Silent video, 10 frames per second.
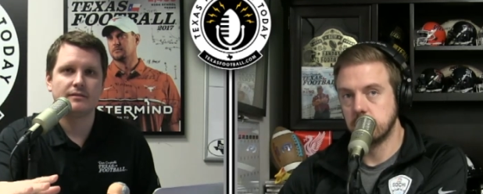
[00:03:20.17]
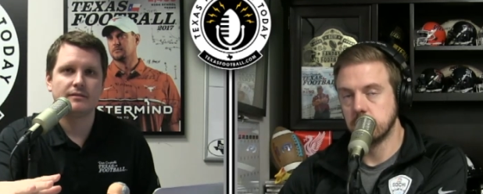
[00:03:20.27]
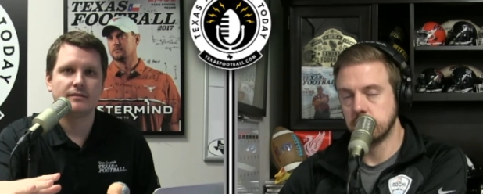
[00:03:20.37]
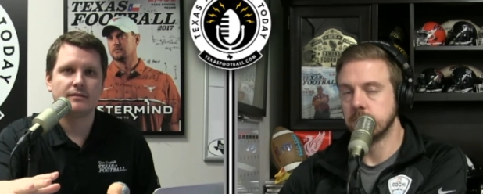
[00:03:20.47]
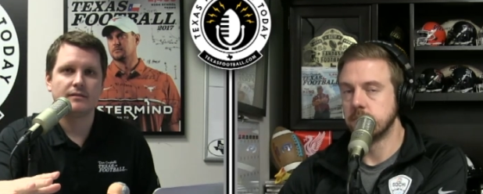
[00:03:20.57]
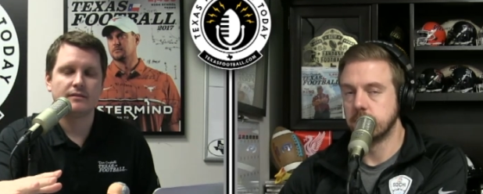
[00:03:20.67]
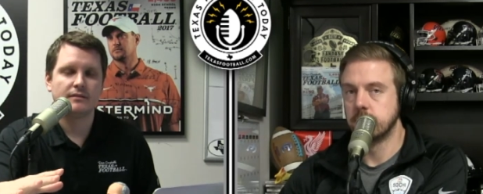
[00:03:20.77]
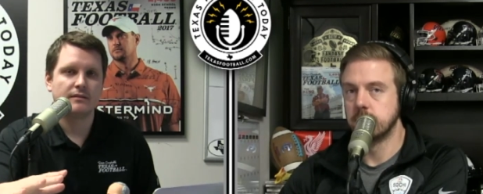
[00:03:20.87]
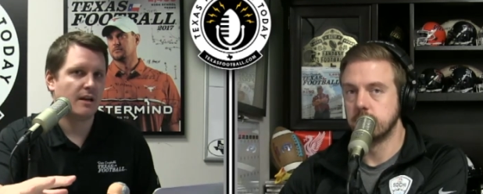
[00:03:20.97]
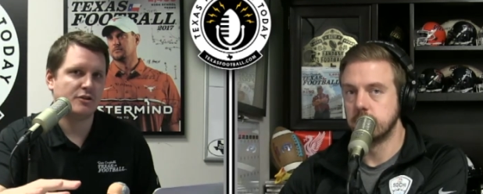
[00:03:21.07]
Speaker 1: Mm-hmm
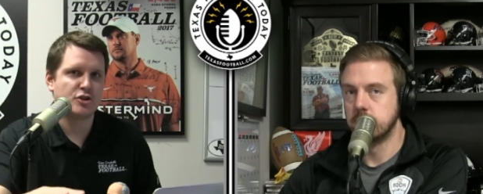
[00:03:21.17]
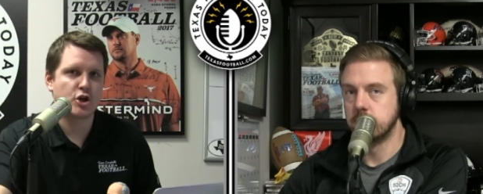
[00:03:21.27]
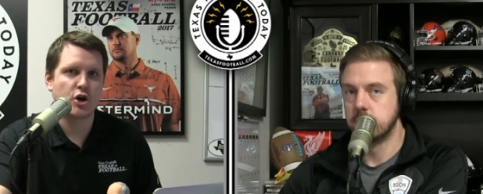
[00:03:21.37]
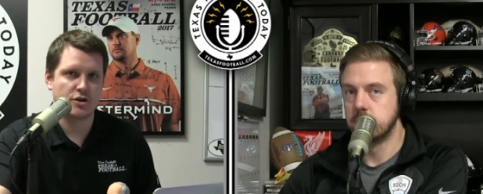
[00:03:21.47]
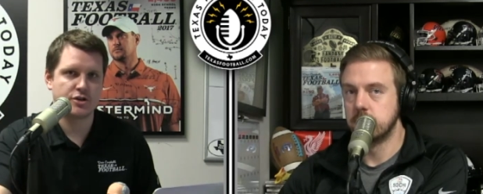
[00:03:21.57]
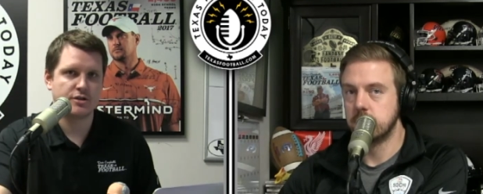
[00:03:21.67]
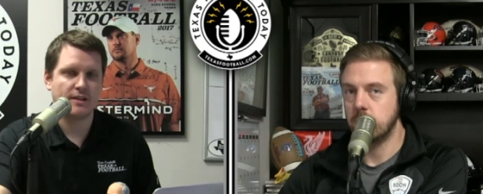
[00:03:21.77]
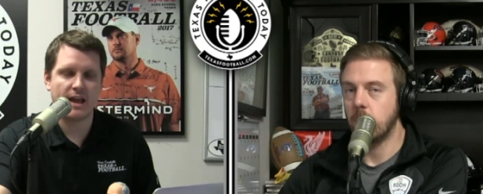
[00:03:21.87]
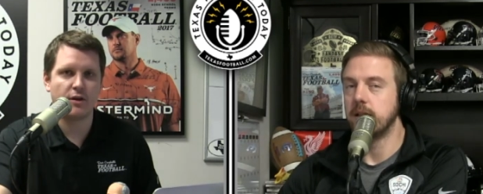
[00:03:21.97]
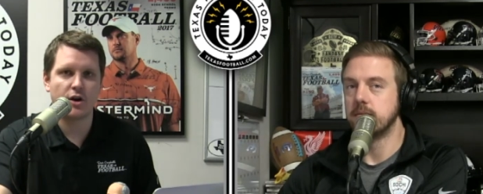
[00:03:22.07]
it's church.
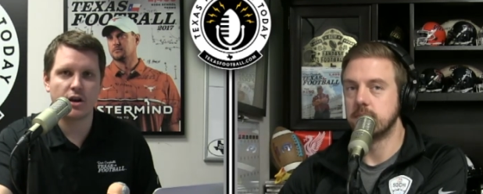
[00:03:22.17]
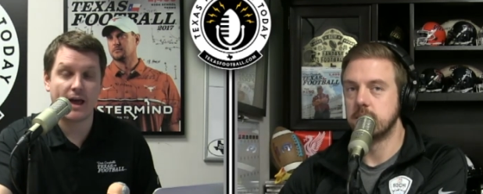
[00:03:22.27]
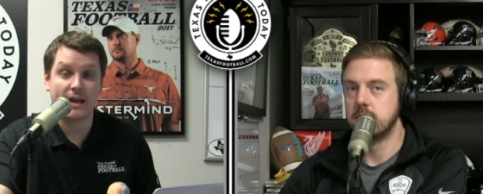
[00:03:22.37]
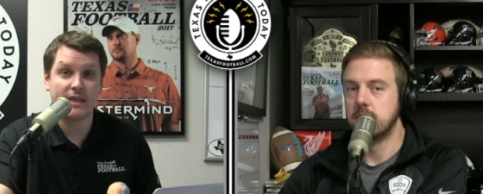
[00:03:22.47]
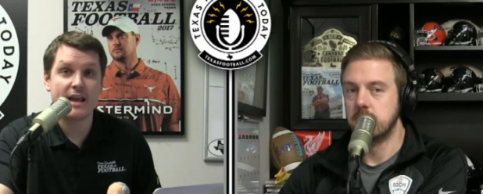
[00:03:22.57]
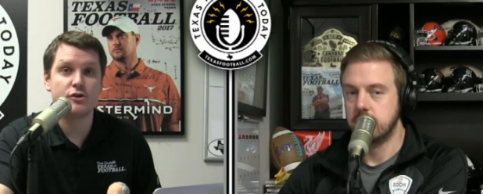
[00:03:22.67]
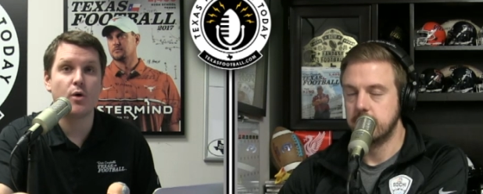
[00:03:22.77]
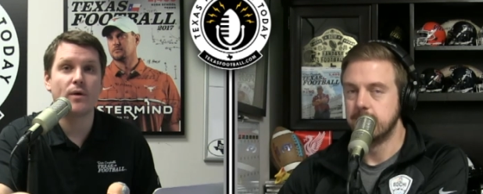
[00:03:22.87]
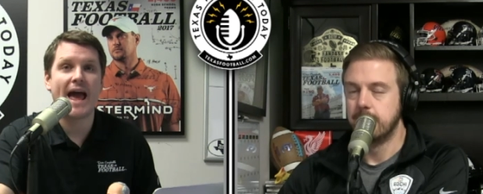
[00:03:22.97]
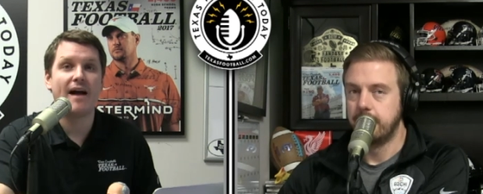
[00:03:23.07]
Like right. they're like they
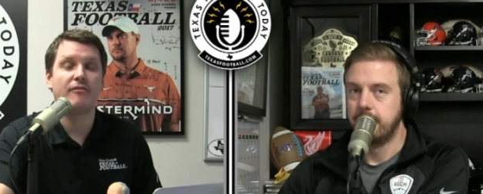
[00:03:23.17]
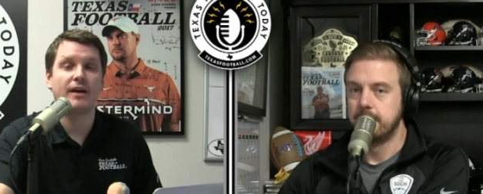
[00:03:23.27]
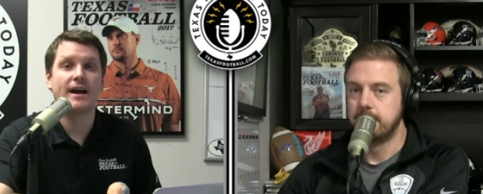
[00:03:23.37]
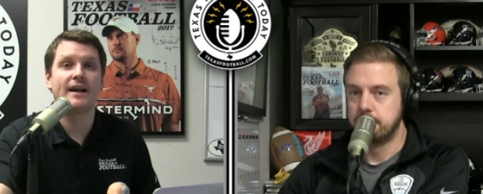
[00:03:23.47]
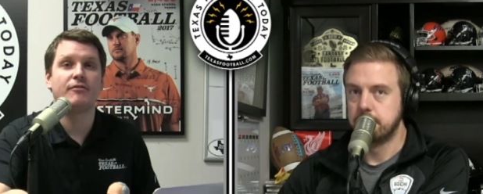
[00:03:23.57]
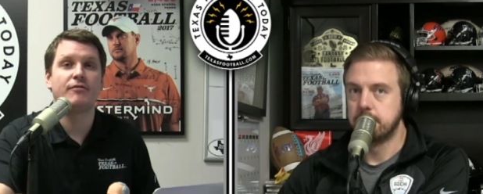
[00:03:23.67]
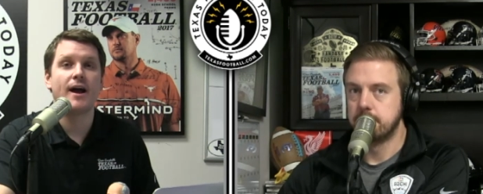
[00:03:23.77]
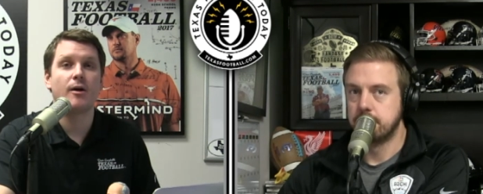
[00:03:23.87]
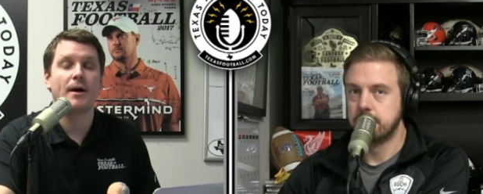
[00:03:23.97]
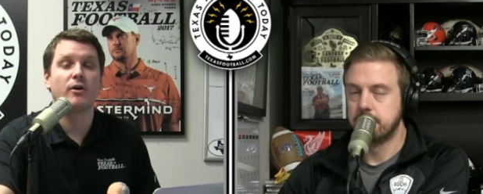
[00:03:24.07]
don't have the kind of
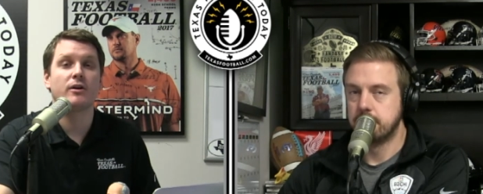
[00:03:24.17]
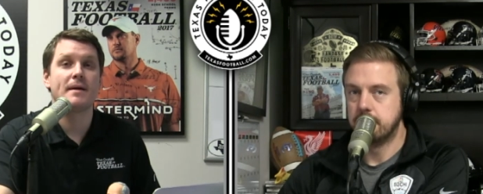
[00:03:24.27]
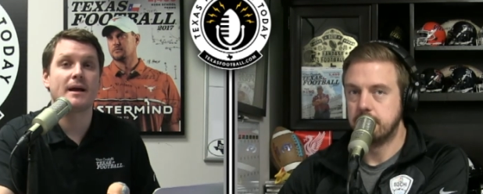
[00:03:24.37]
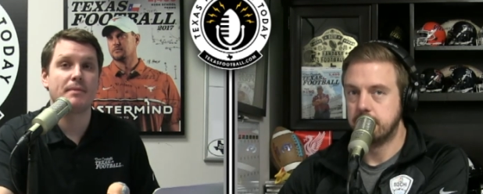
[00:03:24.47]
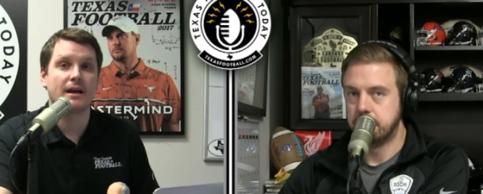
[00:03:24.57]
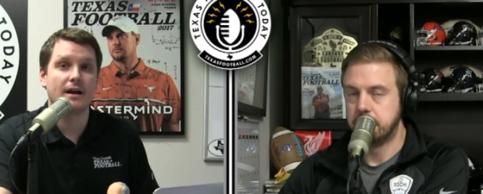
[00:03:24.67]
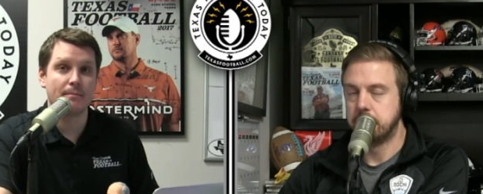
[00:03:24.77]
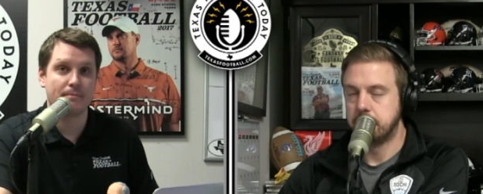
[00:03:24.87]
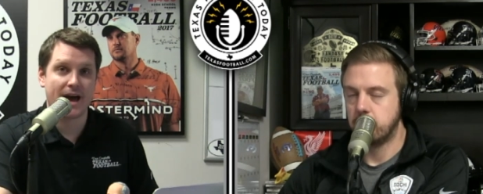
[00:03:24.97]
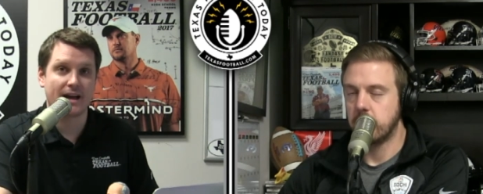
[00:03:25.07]
firepower to make a big
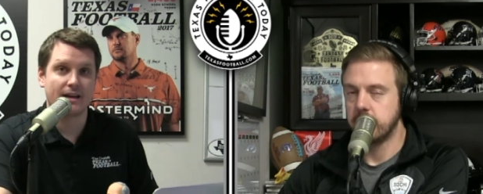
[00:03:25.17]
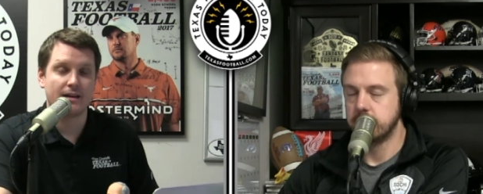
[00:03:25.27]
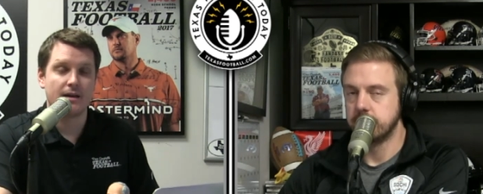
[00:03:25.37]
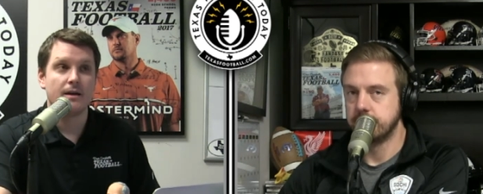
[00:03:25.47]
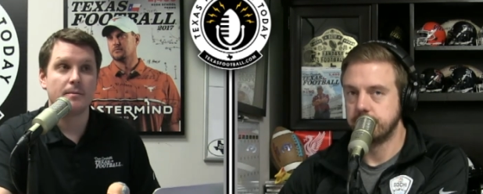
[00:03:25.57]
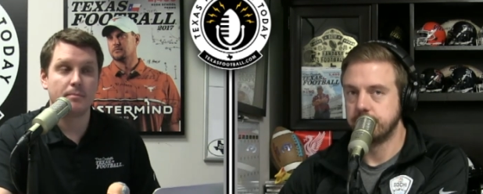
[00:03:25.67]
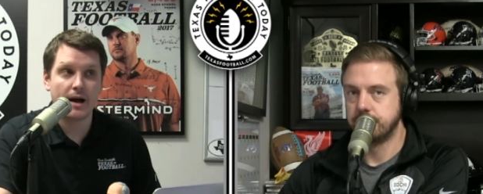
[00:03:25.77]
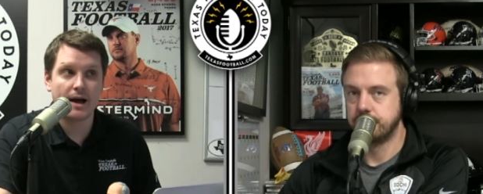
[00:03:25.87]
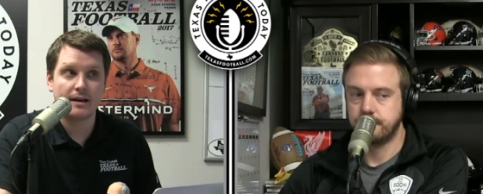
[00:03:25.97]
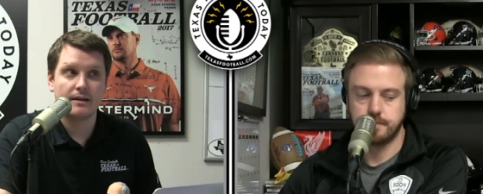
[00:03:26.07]
comeback. Right.
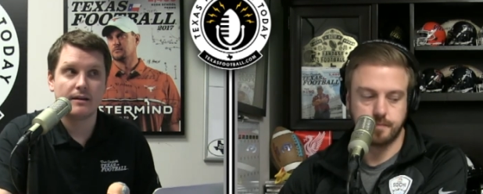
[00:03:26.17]
But